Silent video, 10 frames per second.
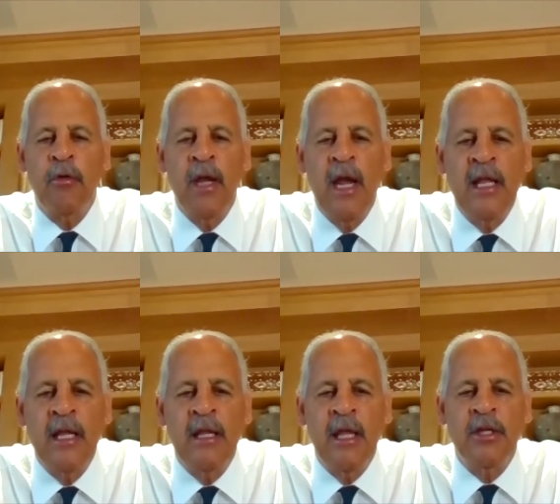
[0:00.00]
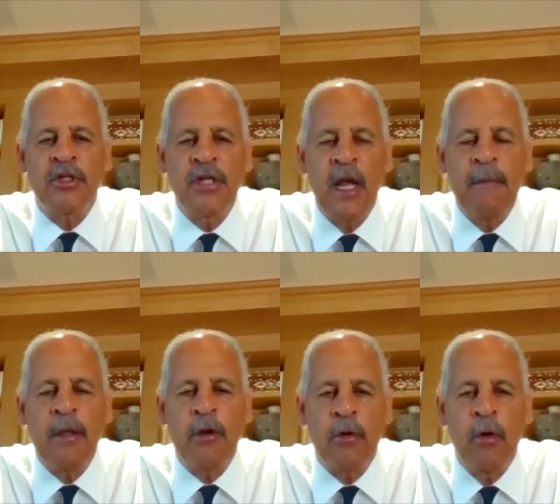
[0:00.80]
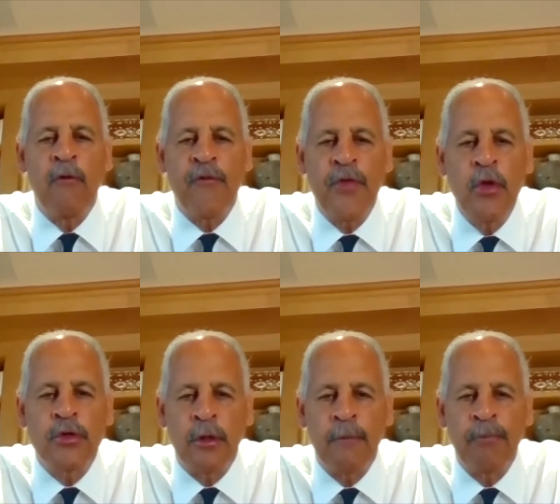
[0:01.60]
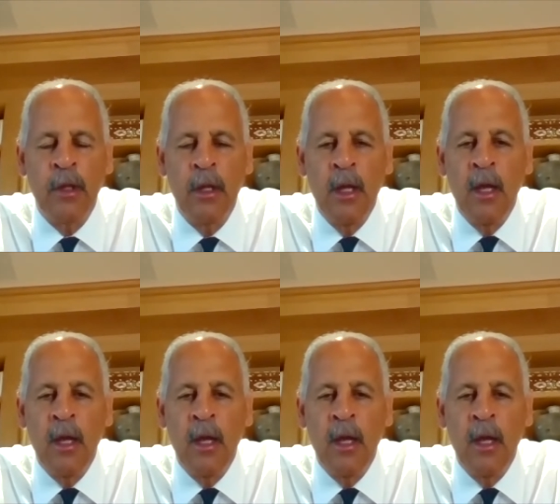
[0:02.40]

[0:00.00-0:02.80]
creating, and shaping your own future.